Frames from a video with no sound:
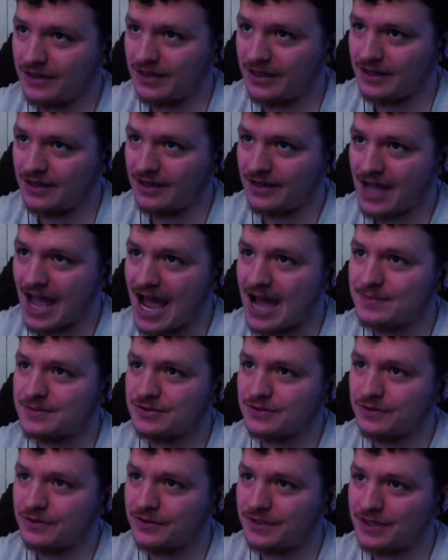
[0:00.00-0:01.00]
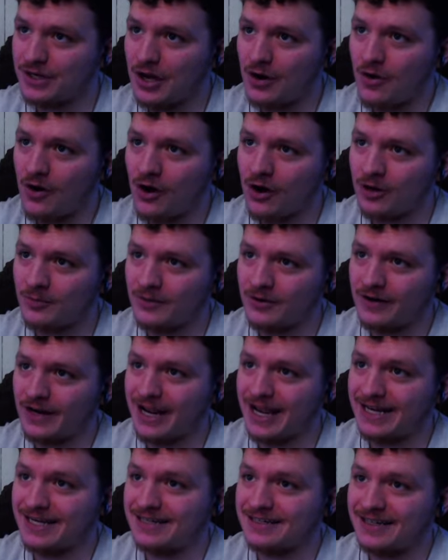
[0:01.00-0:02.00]
uh, absolutely no armor
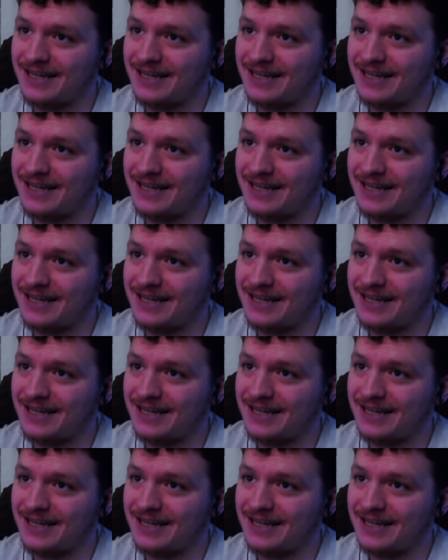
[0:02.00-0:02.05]
and